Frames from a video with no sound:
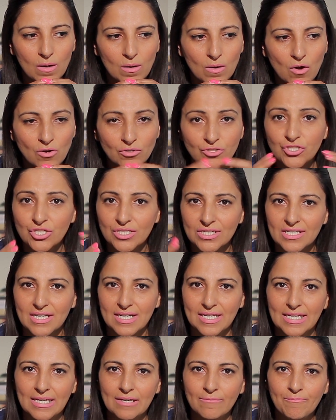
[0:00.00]

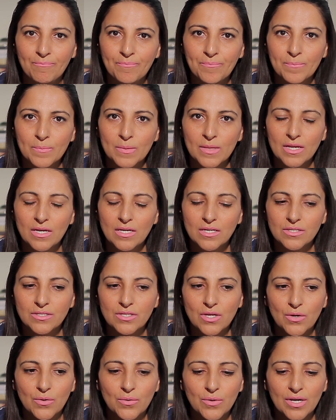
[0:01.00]
consciously.
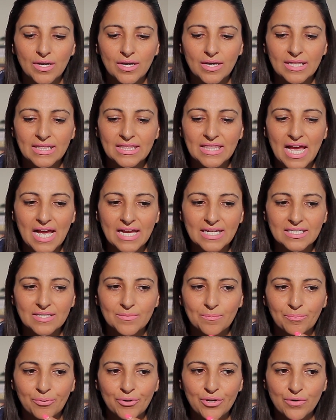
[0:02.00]
So that
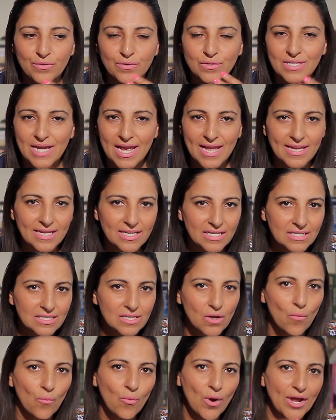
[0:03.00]

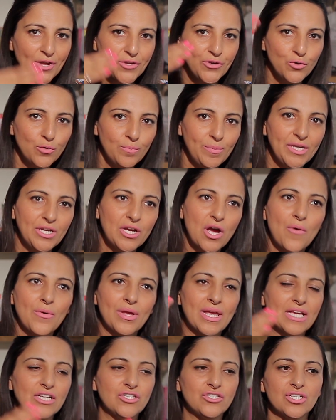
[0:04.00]
preordains where you'll be
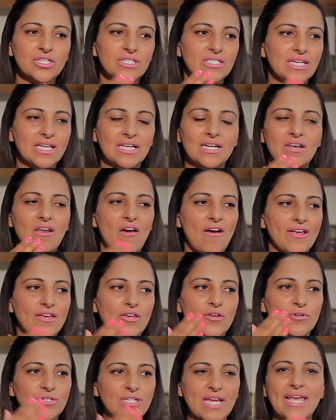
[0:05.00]
going. It's just
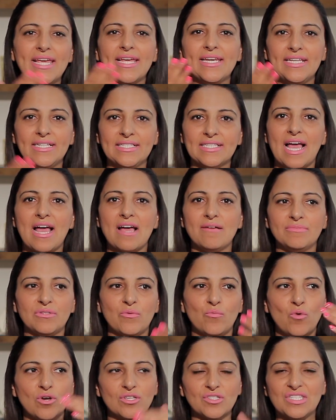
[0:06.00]
like you're taking exams
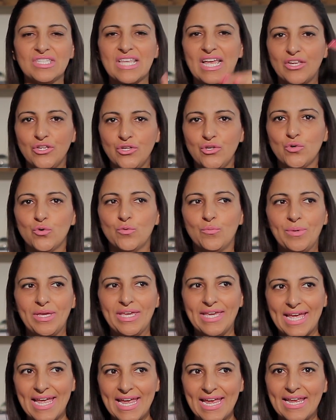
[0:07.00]
and what set you'll
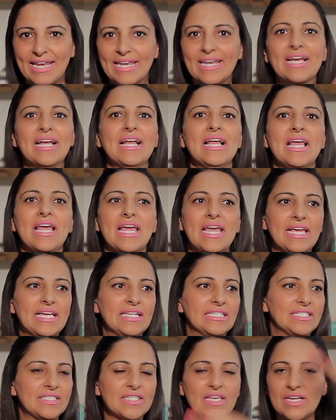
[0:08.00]
be
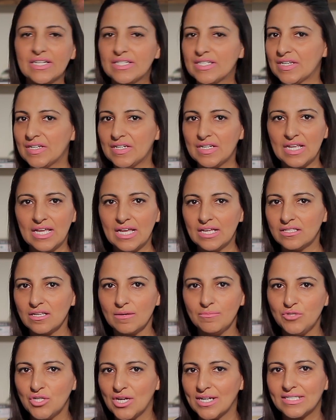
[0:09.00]
in certain
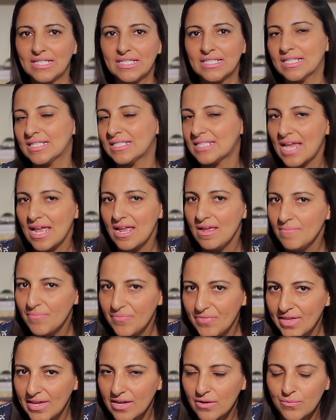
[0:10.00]
subjects. It's the same
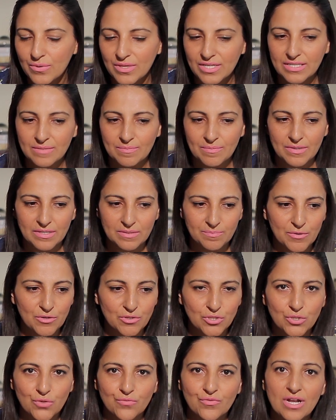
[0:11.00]
thing with the
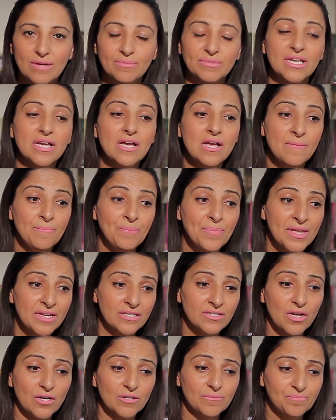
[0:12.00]
spiritual realms.
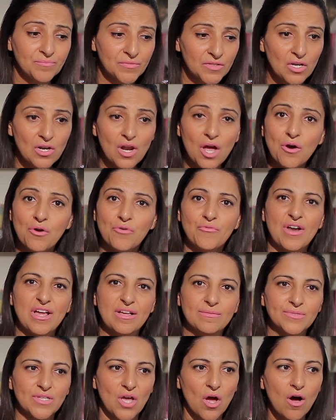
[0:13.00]
So the lower
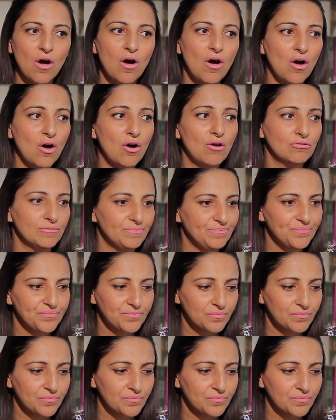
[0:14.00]
realms are